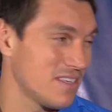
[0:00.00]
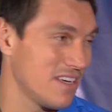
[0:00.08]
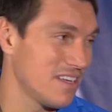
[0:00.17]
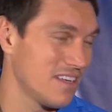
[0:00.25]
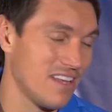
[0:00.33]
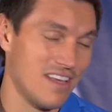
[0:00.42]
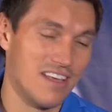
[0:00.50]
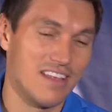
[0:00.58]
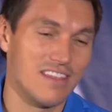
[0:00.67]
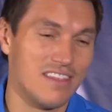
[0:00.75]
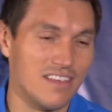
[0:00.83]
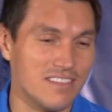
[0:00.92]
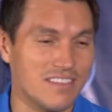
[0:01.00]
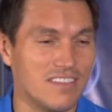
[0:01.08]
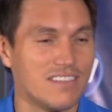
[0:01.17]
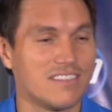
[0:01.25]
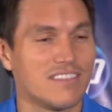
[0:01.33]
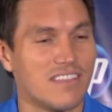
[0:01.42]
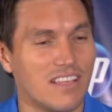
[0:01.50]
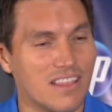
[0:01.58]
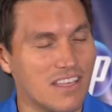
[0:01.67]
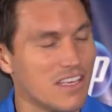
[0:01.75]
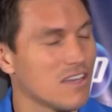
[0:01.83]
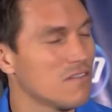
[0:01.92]
said, this is the
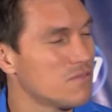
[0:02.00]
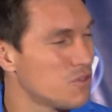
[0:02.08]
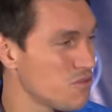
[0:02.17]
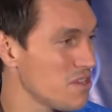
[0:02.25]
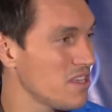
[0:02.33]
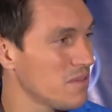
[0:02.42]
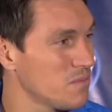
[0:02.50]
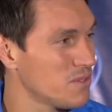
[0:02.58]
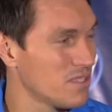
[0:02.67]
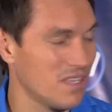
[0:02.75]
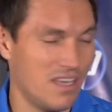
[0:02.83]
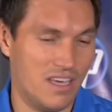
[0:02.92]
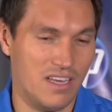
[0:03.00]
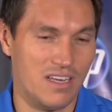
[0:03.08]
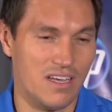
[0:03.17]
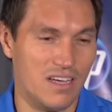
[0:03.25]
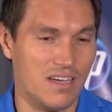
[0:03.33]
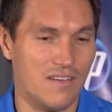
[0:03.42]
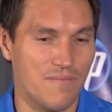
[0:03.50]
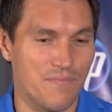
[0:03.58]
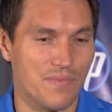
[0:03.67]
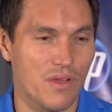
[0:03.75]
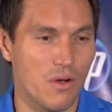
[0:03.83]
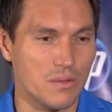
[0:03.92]
league of dreams, and
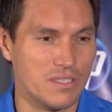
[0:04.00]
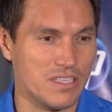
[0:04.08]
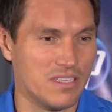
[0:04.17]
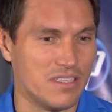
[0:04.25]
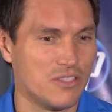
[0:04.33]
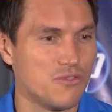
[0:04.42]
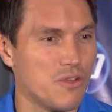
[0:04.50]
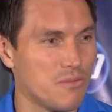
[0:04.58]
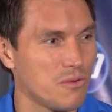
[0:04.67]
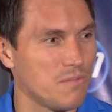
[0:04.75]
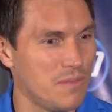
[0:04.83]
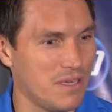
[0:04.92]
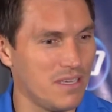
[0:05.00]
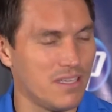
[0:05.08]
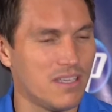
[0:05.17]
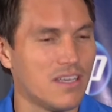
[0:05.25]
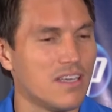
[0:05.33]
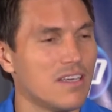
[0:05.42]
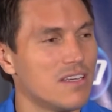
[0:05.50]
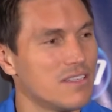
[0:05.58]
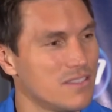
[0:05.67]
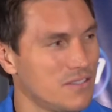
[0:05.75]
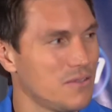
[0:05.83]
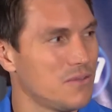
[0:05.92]
obviously the dream would be
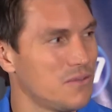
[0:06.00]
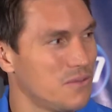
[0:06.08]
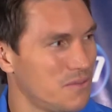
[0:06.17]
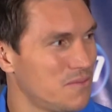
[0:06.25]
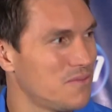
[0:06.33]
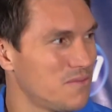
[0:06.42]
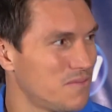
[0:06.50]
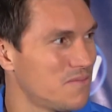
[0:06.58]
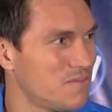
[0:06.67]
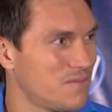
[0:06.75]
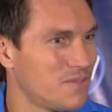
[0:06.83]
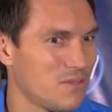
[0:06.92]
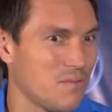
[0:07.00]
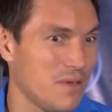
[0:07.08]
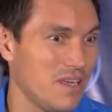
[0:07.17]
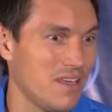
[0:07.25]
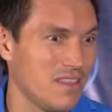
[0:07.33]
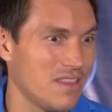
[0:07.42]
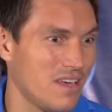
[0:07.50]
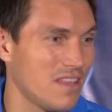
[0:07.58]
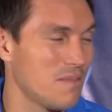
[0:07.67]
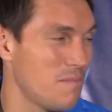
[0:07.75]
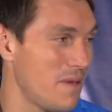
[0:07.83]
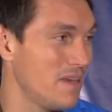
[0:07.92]
to be at
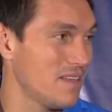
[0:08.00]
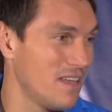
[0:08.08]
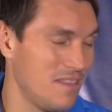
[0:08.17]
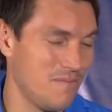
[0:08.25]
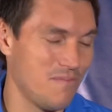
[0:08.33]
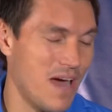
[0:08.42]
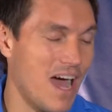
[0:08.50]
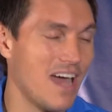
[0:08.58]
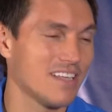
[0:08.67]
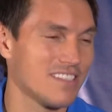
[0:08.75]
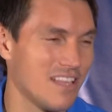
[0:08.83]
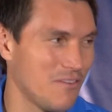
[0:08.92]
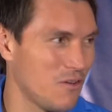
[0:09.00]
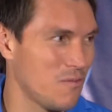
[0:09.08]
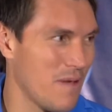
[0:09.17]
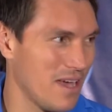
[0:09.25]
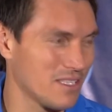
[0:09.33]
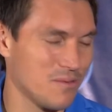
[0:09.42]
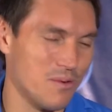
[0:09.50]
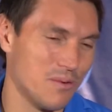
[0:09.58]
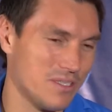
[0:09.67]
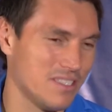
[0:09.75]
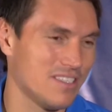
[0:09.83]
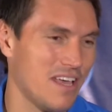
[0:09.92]
the highest level of basketball,
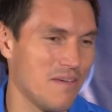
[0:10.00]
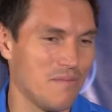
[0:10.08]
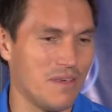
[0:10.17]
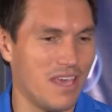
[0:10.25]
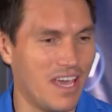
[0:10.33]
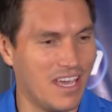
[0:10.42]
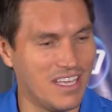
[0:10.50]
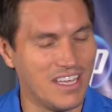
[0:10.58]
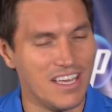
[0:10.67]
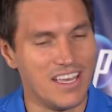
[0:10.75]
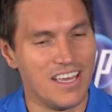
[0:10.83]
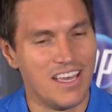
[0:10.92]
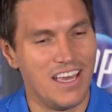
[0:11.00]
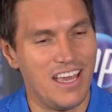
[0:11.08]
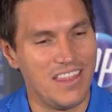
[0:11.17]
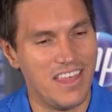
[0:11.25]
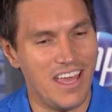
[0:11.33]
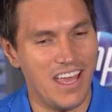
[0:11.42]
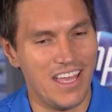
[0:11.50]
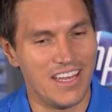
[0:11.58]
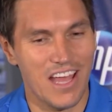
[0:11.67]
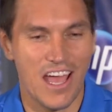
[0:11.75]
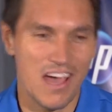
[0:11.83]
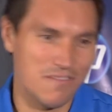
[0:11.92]
which is the NBA, and then
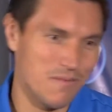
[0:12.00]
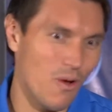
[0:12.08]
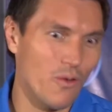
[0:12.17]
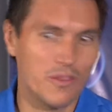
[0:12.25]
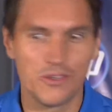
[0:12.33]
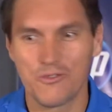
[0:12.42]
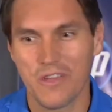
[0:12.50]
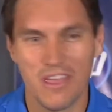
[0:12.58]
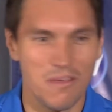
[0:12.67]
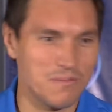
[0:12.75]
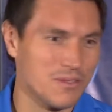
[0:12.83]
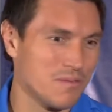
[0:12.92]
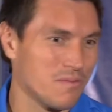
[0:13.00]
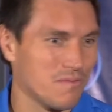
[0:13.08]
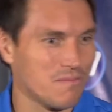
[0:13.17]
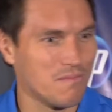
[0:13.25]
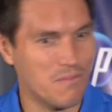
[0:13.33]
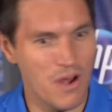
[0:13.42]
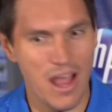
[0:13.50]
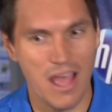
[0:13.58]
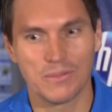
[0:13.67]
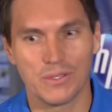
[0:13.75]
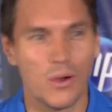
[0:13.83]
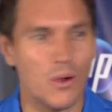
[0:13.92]
I have all the dreams,
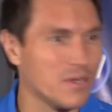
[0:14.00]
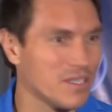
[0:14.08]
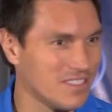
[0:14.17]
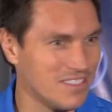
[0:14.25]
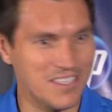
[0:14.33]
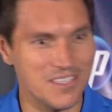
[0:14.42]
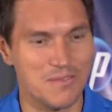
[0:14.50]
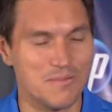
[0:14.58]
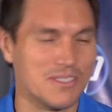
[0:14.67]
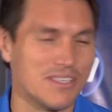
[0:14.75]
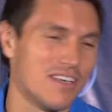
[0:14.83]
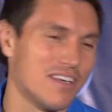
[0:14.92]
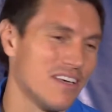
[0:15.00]
perhaps owning teams